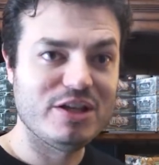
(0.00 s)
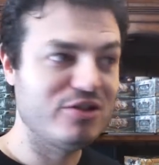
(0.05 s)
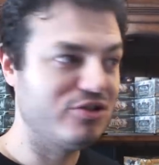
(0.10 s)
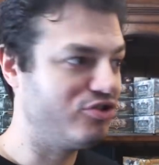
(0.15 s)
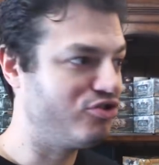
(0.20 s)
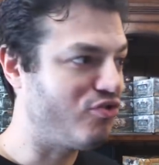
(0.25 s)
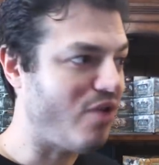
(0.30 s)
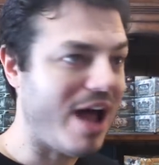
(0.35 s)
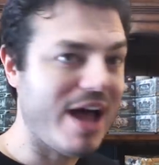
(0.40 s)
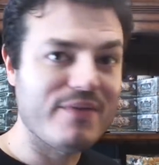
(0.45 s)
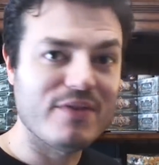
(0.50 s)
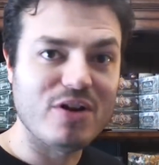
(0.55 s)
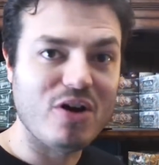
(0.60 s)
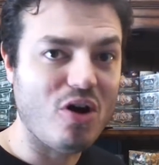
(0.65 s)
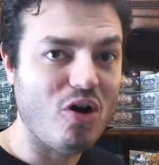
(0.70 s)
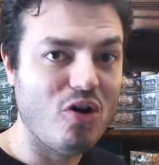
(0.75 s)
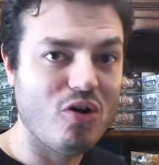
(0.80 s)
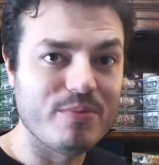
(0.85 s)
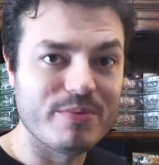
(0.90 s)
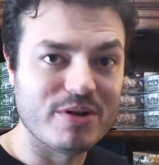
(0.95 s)
You're driving
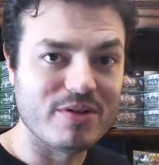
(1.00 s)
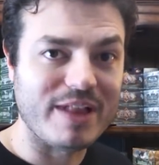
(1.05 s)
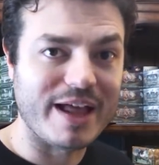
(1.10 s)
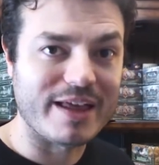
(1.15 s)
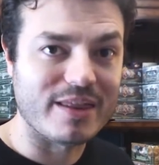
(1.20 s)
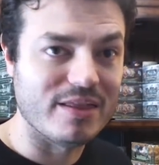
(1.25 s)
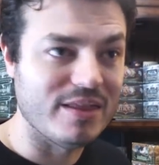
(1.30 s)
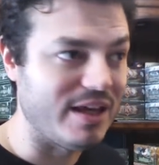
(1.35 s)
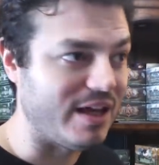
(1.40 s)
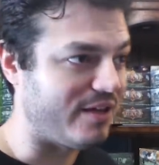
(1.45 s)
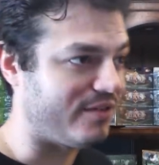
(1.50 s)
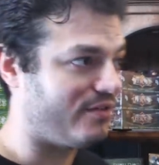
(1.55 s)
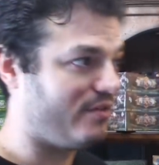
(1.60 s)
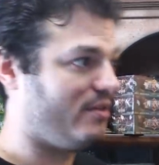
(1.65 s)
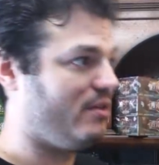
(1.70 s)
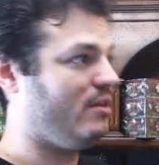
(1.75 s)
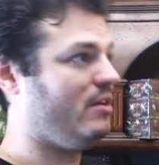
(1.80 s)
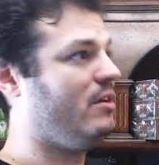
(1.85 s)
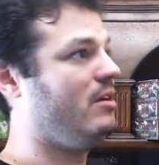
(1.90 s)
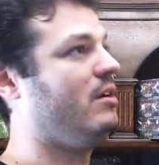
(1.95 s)
home, you're like
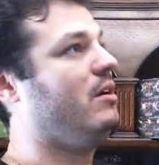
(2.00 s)
this.